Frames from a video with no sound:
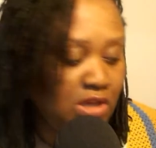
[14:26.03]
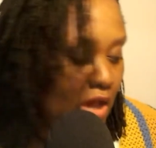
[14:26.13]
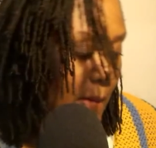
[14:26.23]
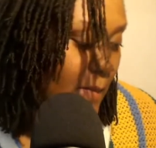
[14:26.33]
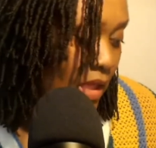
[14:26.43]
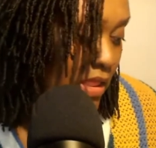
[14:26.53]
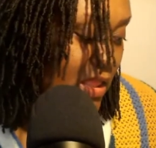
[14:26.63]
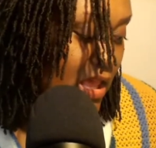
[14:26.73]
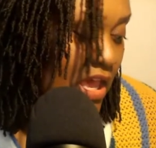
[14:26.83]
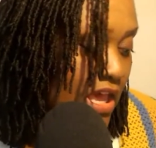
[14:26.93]
a month.
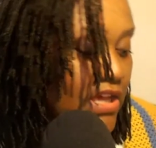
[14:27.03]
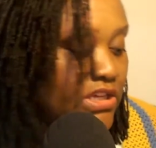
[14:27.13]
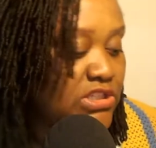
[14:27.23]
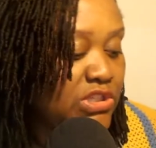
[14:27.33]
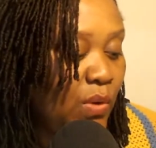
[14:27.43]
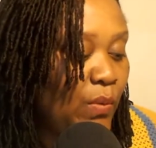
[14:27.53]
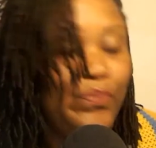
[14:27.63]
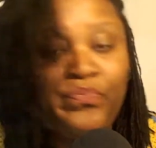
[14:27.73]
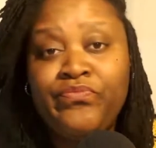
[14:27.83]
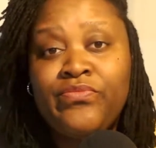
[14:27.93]
So,
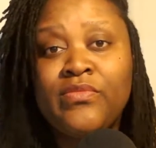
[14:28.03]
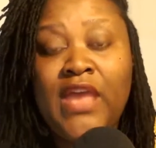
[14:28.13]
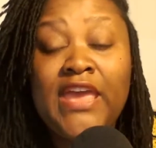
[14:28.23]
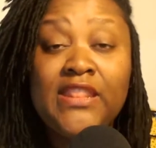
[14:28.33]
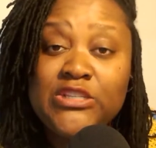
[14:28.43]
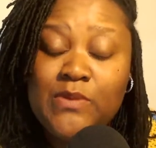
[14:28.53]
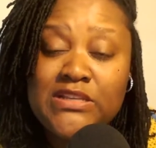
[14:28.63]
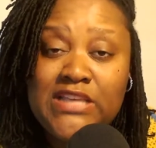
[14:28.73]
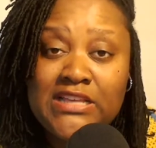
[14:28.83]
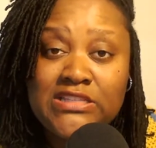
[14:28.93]
and this place
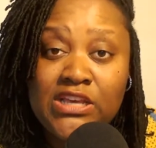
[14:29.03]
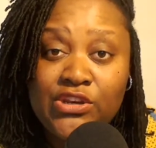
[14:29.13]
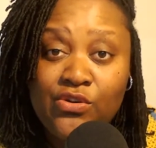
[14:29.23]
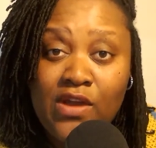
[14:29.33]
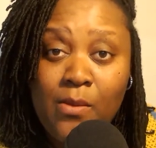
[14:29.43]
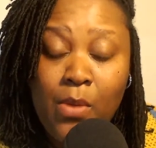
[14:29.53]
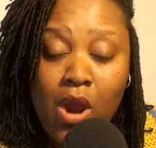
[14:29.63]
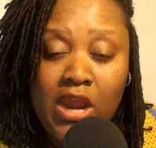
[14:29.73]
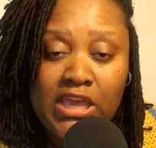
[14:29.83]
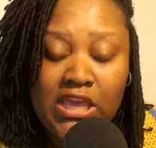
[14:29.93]
has underground
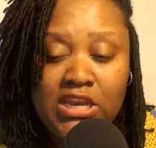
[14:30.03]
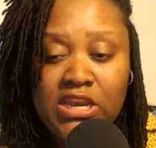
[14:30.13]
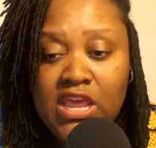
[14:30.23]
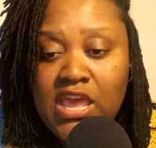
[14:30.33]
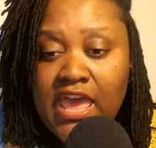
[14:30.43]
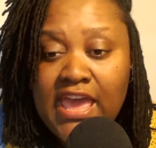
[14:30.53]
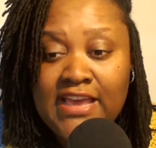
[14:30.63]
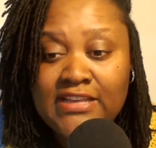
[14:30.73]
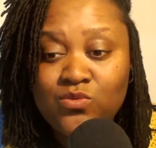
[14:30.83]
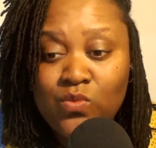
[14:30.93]
parking
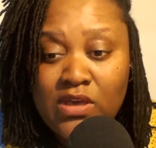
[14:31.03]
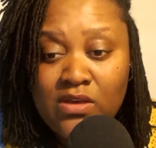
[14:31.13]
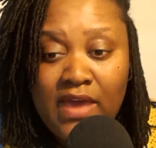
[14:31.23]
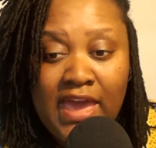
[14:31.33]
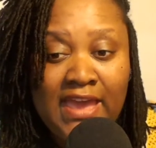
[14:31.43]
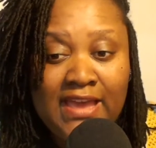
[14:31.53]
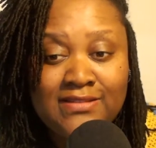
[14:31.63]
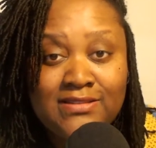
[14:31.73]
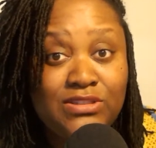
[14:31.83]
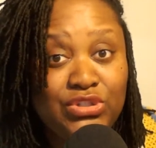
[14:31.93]
as well
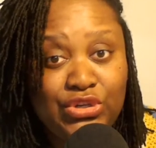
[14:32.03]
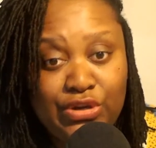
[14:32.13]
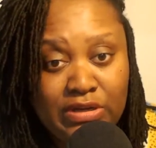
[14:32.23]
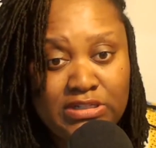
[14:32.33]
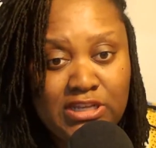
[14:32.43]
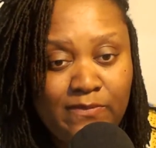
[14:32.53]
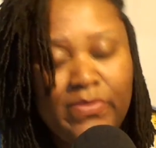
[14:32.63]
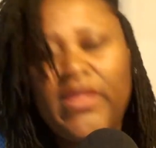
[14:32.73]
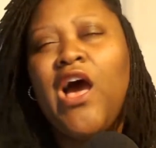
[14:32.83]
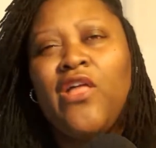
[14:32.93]
as security.
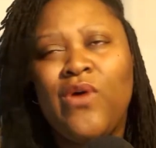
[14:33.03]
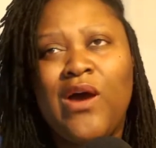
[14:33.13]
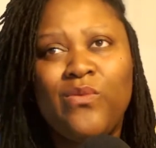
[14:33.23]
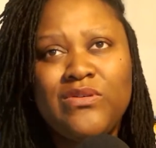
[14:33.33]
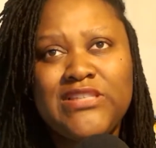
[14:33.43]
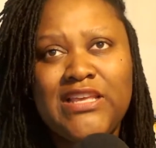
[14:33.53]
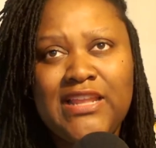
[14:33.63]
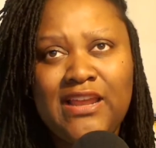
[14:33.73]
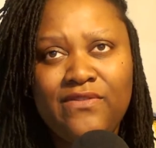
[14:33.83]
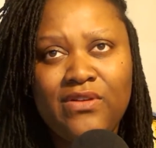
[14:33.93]
Although I will say that
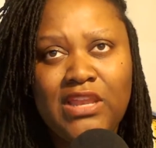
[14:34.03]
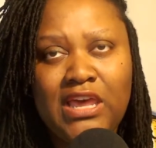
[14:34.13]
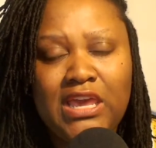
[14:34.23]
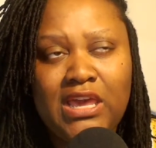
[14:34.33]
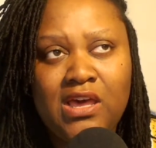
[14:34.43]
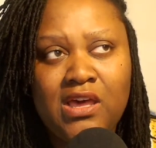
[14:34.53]
I felt like